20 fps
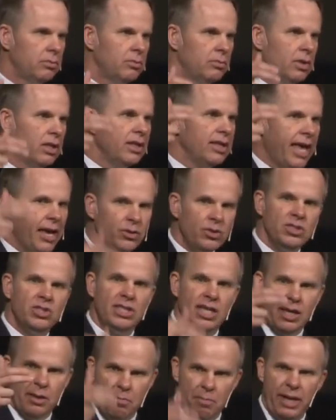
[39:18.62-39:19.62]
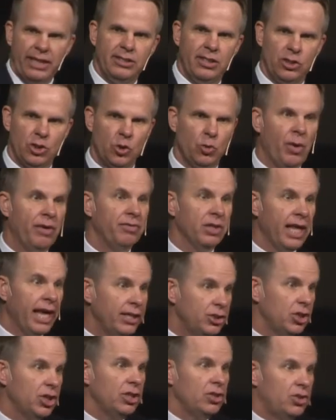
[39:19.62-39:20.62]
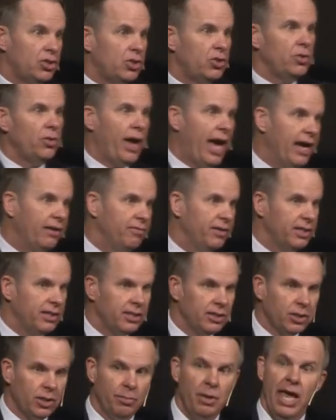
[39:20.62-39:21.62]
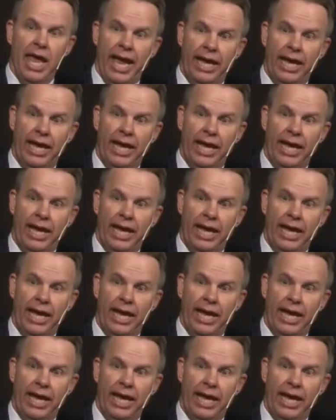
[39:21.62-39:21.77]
Laodicean message and revelation to Adventism.